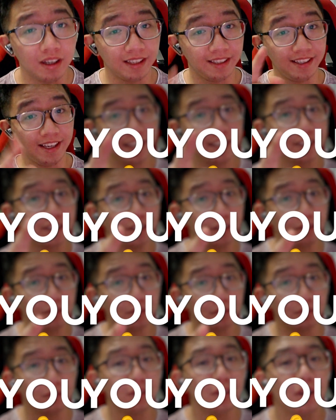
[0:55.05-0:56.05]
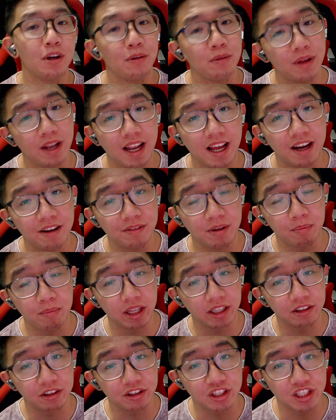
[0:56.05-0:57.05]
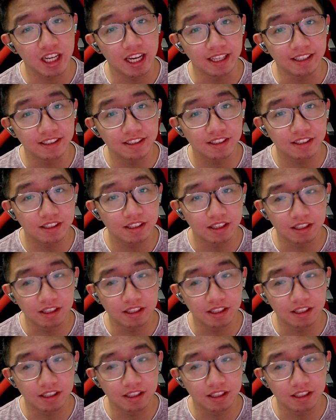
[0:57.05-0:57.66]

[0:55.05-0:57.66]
yes you, will have a better chance.